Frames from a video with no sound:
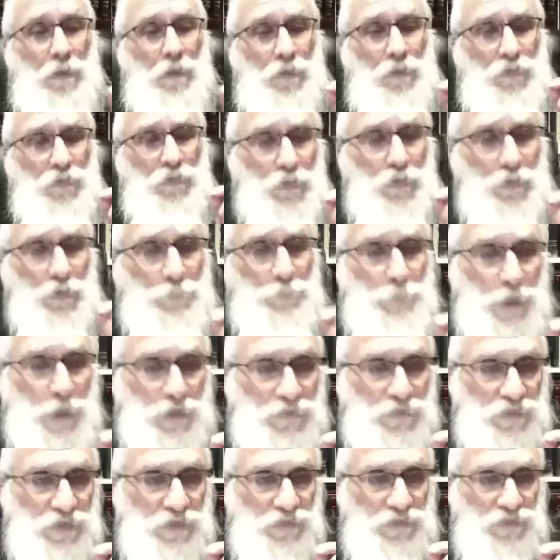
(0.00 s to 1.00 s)
So the
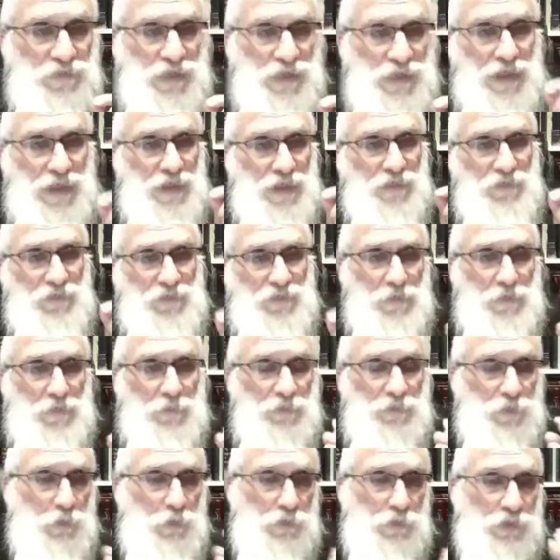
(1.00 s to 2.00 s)
Pasuk says, it
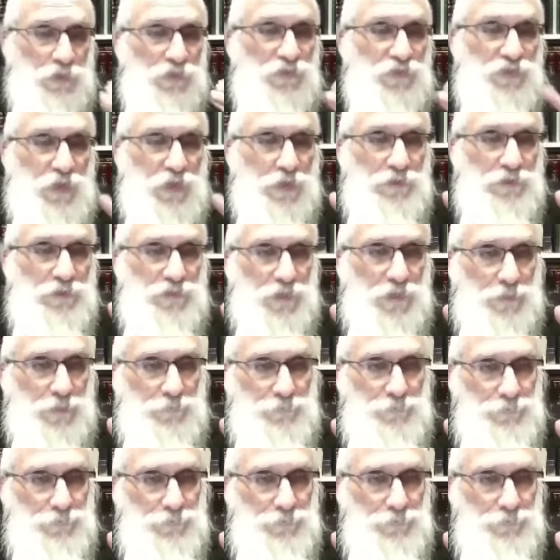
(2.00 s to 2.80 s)
was called a Saita.